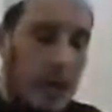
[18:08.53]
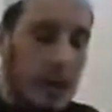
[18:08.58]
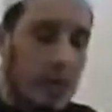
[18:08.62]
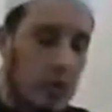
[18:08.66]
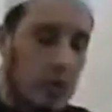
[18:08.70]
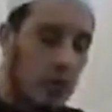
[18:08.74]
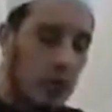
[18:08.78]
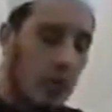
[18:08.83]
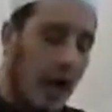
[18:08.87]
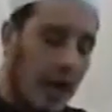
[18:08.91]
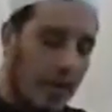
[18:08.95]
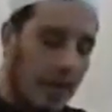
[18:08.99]

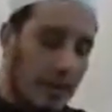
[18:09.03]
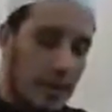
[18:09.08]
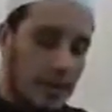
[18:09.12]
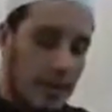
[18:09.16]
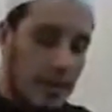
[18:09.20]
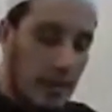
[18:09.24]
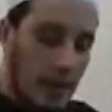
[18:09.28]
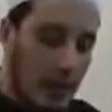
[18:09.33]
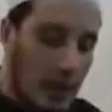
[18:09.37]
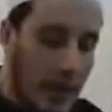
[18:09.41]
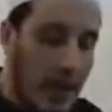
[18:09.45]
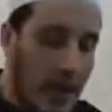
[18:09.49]
so Muhammad
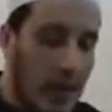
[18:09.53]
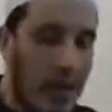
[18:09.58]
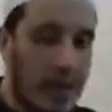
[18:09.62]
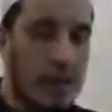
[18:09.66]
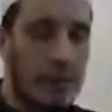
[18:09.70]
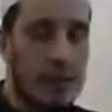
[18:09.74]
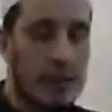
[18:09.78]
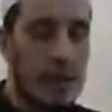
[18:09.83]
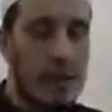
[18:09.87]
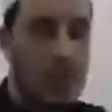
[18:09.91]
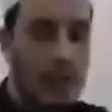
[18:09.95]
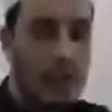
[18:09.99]
sallallahu
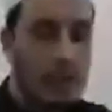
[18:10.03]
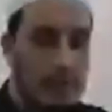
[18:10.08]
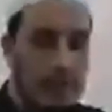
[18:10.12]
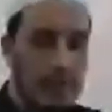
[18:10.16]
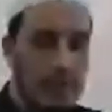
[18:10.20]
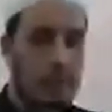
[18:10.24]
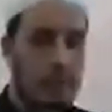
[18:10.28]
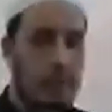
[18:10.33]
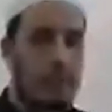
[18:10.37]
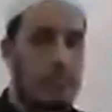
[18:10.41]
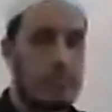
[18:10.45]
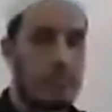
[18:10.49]
alayhi sallam
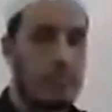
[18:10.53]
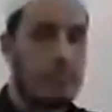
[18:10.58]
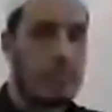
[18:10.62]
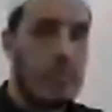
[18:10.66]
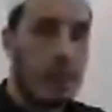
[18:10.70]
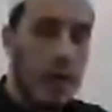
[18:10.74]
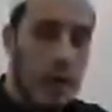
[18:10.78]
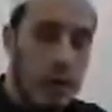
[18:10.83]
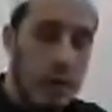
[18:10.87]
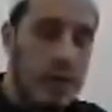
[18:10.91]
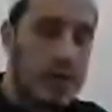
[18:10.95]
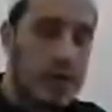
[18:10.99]

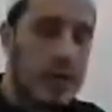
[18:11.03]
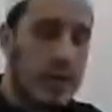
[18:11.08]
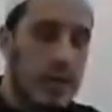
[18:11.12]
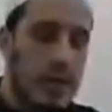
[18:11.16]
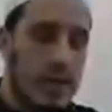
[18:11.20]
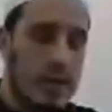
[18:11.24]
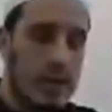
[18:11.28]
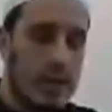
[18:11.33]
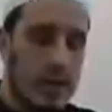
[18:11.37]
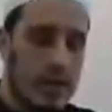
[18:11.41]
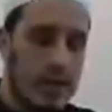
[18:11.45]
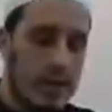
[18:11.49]
he was
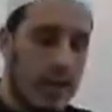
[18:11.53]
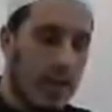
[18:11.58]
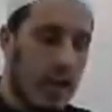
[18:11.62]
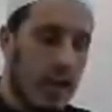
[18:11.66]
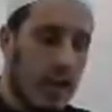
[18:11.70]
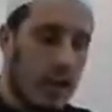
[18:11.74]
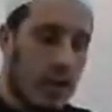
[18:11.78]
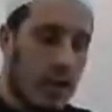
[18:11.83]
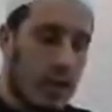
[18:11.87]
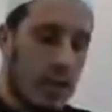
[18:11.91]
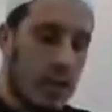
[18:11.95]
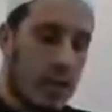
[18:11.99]
leading the
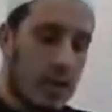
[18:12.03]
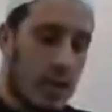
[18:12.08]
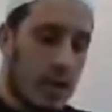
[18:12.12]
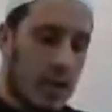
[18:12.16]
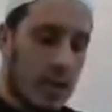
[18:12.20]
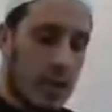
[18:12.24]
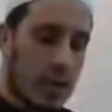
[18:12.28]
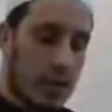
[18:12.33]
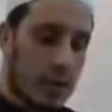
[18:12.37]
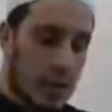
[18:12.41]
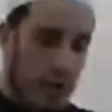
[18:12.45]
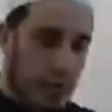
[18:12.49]
Salah
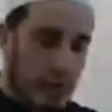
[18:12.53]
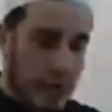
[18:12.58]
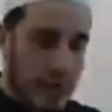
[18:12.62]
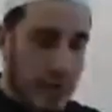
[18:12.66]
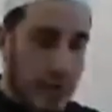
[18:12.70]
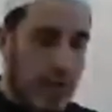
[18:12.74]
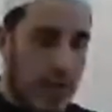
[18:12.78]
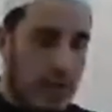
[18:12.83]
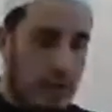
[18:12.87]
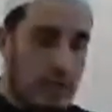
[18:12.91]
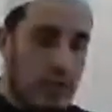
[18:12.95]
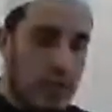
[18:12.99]
in
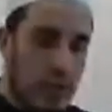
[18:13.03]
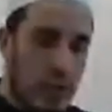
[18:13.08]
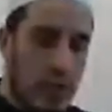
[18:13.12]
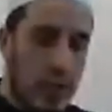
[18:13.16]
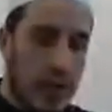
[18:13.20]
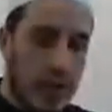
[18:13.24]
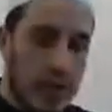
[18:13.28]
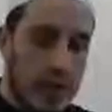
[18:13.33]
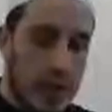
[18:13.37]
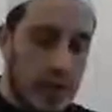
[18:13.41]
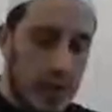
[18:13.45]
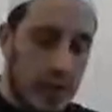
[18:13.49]
Jerusalem. So
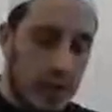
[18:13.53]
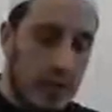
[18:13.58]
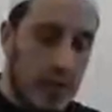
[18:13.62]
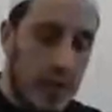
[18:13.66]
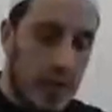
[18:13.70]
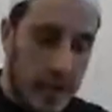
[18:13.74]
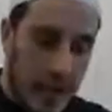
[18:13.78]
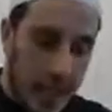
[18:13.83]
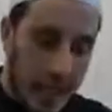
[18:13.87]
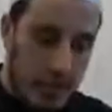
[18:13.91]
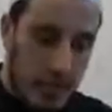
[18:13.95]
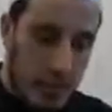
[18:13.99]
Angel
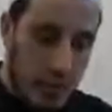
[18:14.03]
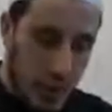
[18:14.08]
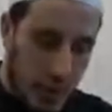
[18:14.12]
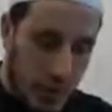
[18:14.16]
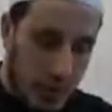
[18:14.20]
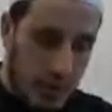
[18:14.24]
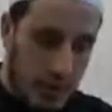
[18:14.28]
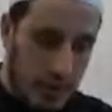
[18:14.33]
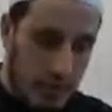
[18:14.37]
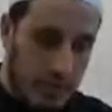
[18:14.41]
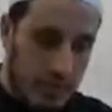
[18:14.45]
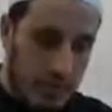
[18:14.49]
Jibril came to
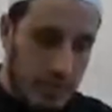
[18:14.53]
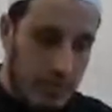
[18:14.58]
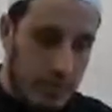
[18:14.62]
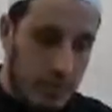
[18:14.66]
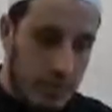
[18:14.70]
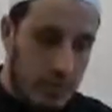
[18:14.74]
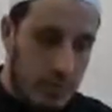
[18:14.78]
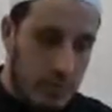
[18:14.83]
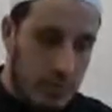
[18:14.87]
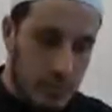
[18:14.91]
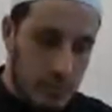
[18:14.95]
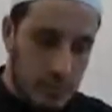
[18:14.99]
him
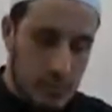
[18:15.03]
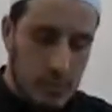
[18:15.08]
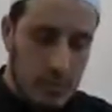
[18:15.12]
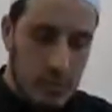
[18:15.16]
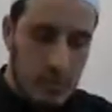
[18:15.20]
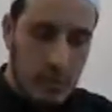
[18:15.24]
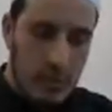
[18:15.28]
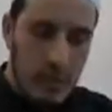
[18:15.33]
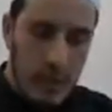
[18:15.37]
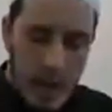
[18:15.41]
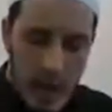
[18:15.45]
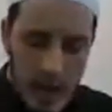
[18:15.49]

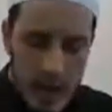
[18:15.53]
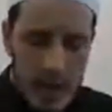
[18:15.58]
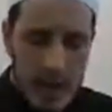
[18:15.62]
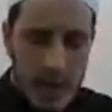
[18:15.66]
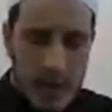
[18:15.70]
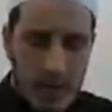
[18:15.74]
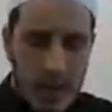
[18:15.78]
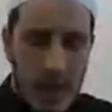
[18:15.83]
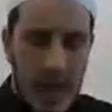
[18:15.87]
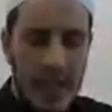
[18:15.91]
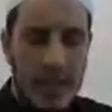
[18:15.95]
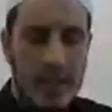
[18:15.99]
in
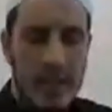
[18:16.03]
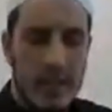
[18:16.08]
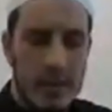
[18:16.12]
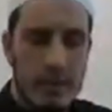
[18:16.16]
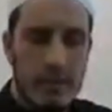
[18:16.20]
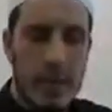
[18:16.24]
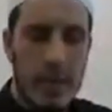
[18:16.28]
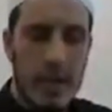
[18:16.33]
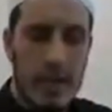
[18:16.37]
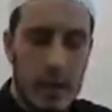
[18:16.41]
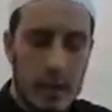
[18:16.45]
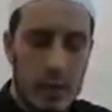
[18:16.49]
this place
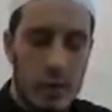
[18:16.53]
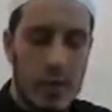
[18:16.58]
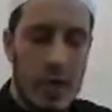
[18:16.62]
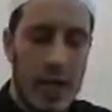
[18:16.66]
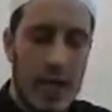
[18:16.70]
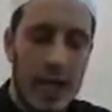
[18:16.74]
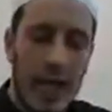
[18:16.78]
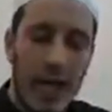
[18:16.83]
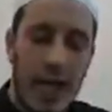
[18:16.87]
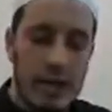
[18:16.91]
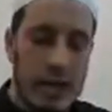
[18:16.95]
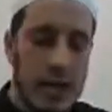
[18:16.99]
in Mecca called
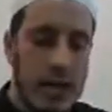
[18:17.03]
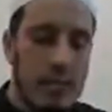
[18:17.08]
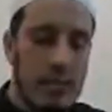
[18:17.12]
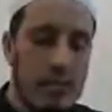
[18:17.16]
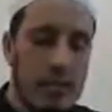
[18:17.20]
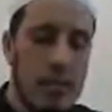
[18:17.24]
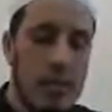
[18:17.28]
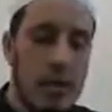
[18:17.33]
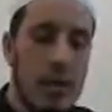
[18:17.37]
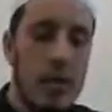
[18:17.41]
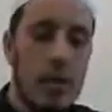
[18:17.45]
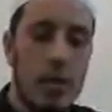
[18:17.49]
Al
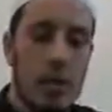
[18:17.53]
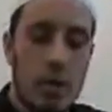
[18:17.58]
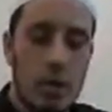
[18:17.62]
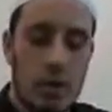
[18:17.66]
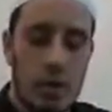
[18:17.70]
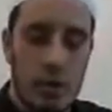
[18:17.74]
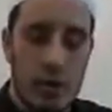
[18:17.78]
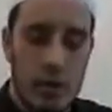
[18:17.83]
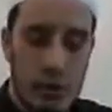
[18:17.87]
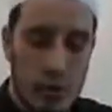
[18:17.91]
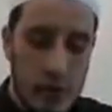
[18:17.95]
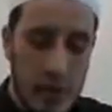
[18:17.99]
Hatim.
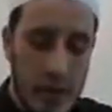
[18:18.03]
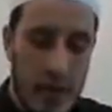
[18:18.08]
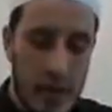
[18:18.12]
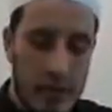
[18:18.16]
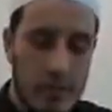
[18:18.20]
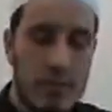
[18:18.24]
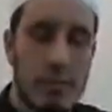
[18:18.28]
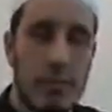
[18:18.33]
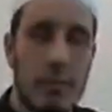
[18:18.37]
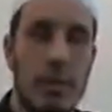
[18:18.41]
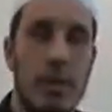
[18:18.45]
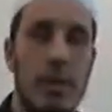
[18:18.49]
So he took
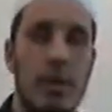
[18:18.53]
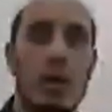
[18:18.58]
him.